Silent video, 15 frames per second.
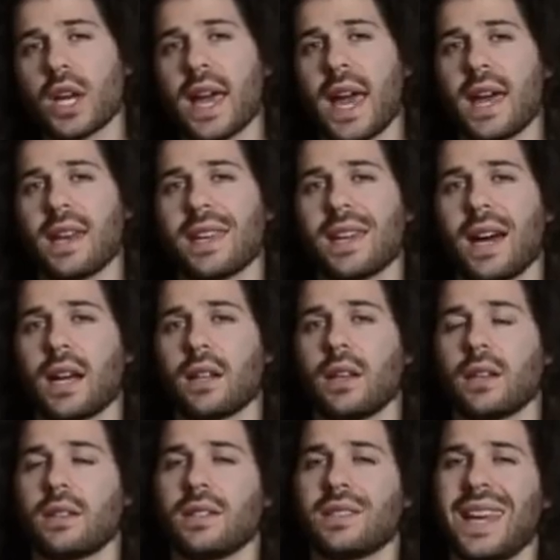I had a guide
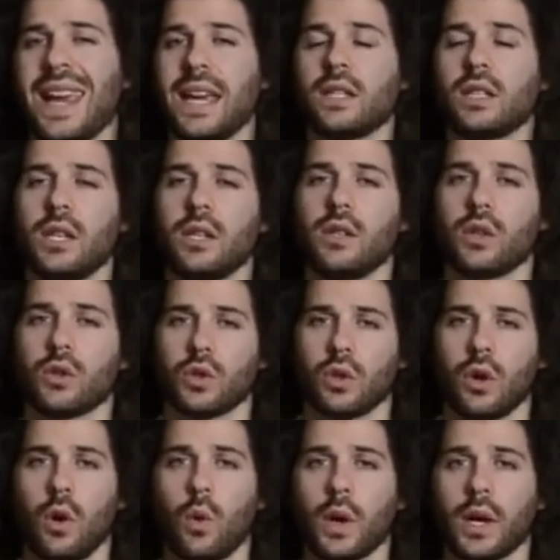like this 18 years
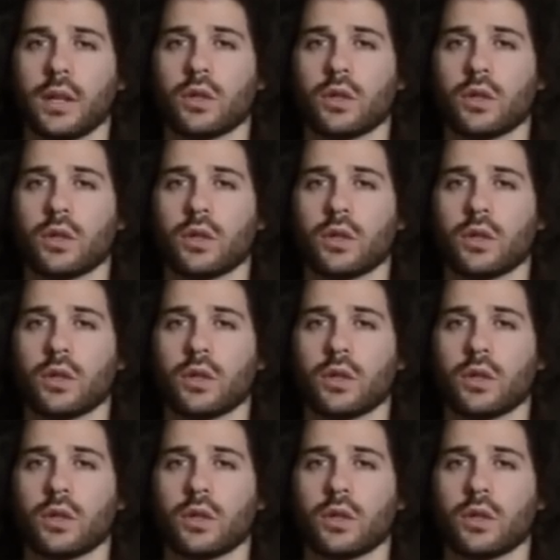ago when I